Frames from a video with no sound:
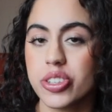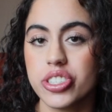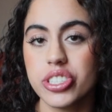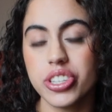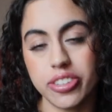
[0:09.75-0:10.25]

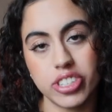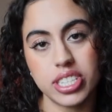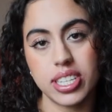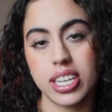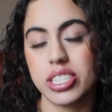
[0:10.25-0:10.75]
George's
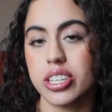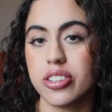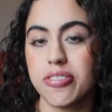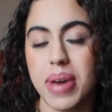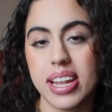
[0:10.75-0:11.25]
University
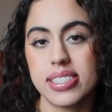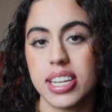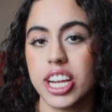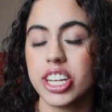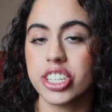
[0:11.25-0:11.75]
School of
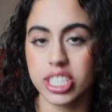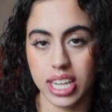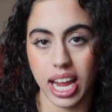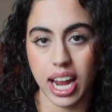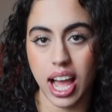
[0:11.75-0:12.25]
Medicine in
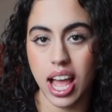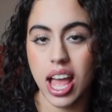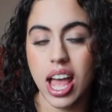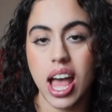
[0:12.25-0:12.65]
Grenada.